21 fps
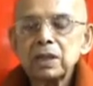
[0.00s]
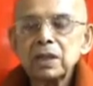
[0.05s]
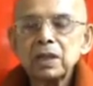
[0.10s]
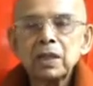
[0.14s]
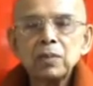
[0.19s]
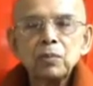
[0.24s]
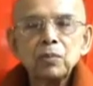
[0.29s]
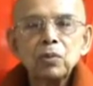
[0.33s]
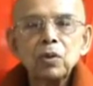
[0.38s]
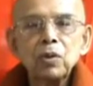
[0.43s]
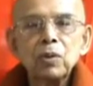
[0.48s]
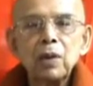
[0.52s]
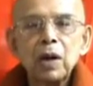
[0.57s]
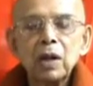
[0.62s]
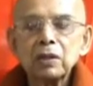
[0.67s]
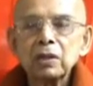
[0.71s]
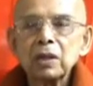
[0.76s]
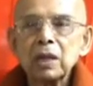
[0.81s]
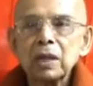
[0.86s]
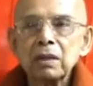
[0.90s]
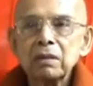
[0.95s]
nimbu
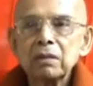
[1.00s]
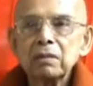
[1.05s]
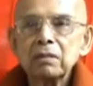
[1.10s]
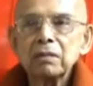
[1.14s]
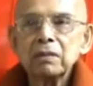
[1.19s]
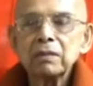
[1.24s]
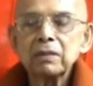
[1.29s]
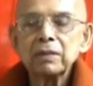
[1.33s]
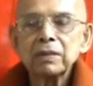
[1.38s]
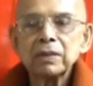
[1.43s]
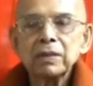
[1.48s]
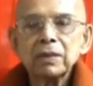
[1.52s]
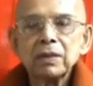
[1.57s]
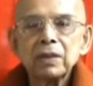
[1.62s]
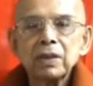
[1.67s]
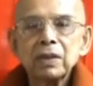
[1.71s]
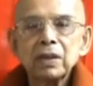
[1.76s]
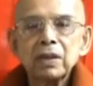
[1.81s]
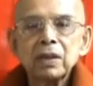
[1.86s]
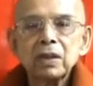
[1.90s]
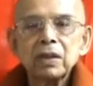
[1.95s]
water
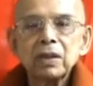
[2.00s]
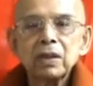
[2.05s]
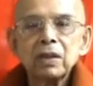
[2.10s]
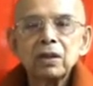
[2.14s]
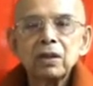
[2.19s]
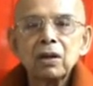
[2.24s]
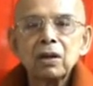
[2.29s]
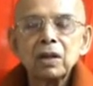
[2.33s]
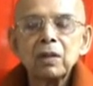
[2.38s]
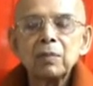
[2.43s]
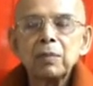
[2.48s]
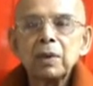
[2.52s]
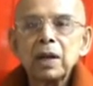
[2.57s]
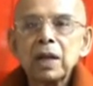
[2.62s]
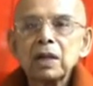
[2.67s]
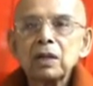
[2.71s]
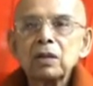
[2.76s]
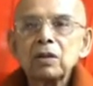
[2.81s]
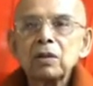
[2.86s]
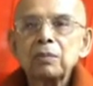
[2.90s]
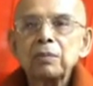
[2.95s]
on a
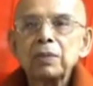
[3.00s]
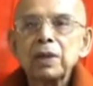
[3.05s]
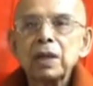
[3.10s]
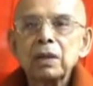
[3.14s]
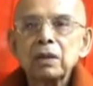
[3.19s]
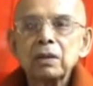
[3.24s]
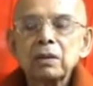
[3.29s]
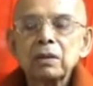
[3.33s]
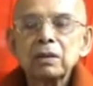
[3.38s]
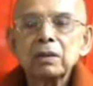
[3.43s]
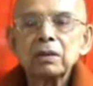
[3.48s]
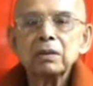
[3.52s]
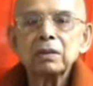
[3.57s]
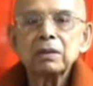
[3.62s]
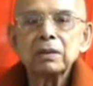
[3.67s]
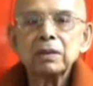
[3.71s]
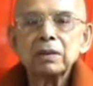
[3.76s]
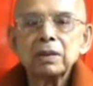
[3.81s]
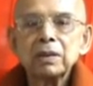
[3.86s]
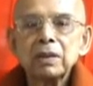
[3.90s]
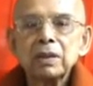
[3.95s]
bucket of milk.
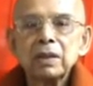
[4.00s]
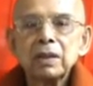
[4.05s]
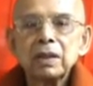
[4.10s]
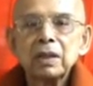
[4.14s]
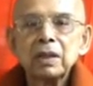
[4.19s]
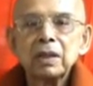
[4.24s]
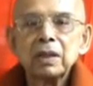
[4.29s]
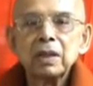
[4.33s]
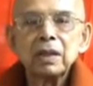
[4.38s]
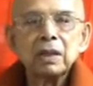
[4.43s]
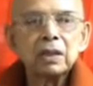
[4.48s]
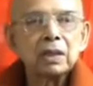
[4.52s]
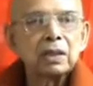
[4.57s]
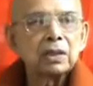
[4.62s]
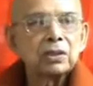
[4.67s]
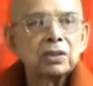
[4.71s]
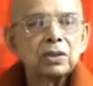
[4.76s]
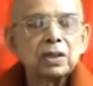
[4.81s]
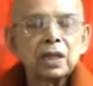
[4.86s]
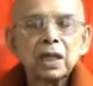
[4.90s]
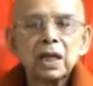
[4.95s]
In a
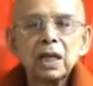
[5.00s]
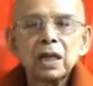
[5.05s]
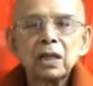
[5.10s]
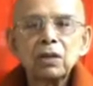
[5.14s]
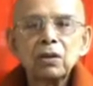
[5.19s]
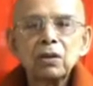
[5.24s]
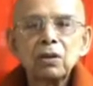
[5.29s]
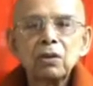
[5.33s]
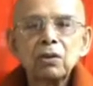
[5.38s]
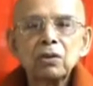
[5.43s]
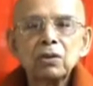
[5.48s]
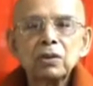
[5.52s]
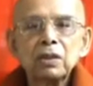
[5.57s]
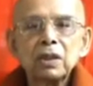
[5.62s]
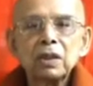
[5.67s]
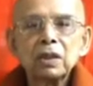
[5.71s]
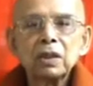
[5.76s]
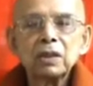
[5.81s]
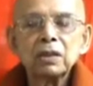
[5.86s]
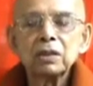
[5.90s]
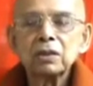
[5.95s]
second the whole
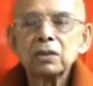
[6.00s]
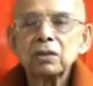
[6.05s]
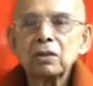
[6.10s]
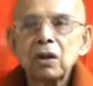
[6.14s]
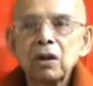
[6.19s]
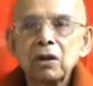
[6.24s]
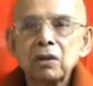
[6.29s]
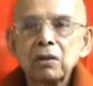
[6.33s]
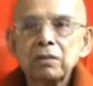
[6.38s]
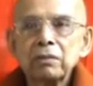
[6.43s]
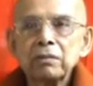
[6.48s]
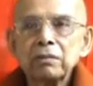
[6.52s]
thing is gone.